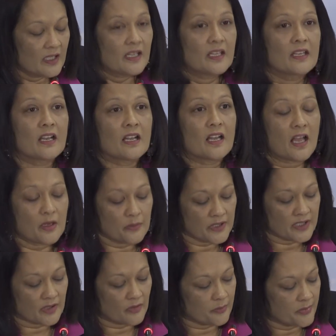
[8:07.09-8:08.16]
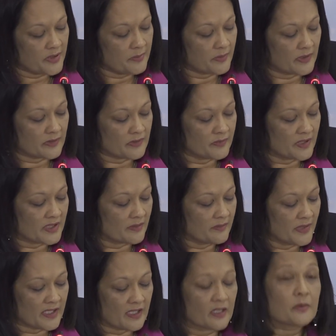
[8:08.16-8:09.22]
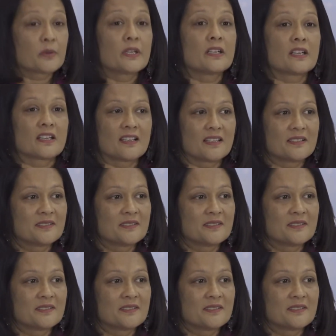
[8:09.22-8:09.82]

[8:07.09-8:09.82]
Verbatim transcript: in allowing our people to become better acquainted